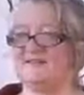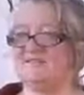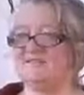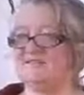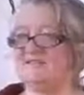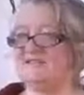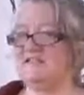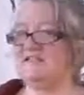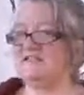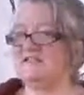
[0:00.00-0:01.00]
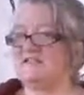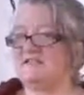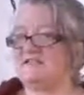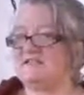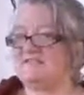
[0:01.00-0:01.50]

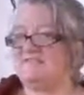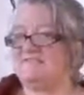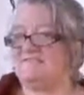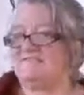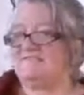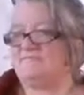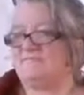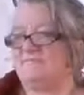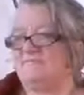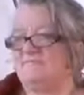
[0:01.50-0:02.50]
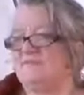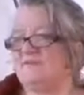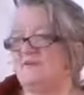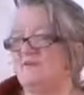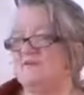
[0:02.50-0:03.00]
Please
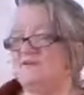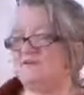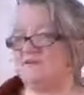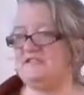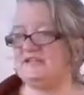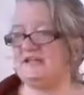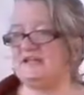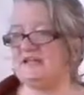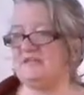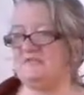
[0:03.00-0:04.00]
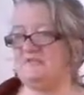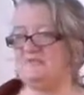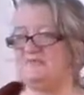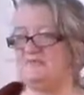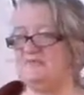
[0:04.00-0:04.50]
go into your day
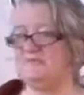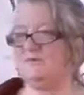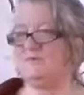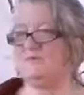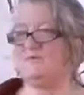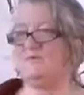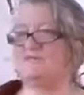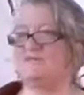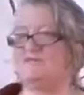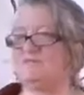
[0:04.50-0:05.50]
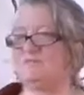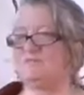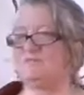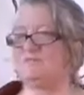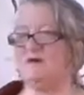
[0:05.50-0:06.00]
with this
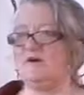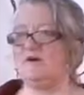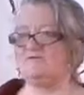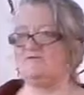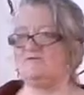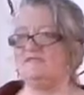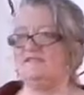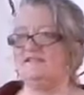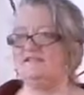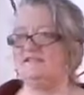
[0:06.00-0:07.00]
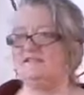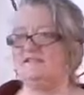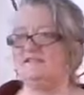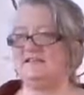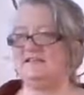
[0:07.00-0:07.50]
support.
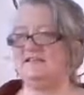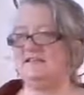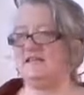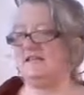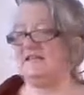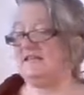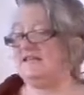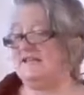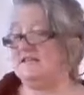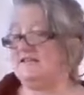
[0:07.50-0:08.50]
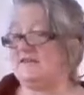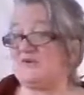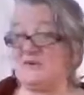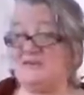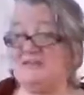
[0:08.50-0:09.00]

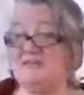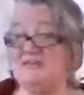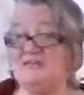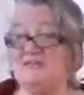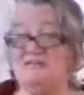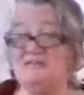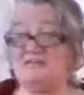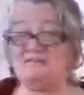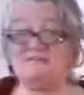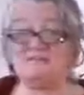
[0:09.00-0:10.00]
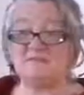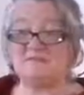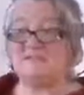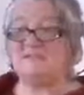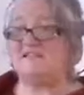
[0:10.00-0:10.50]
Enjoy the
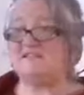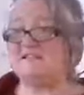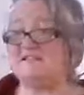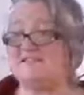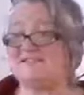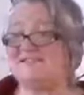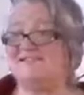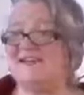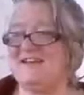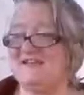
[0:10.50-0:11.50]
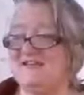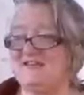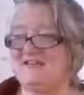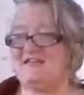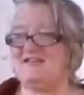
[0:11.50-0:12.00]
tint of the
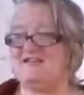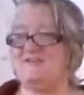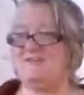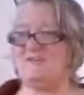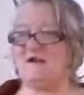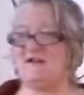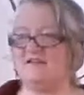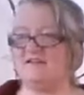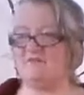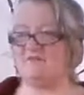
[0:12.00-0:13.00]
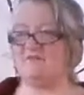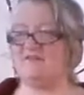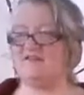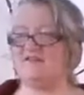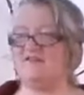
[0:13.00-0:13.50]
coccygeal body of the
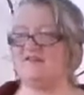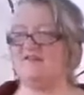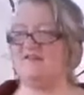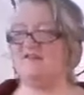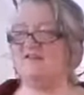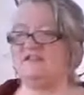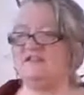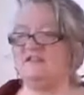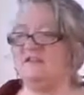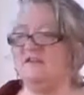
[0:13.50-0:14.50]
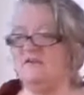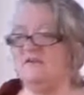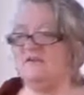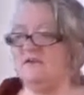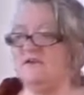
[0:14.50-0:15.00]
root chakra. Let me
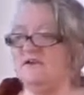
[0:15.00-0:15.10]
know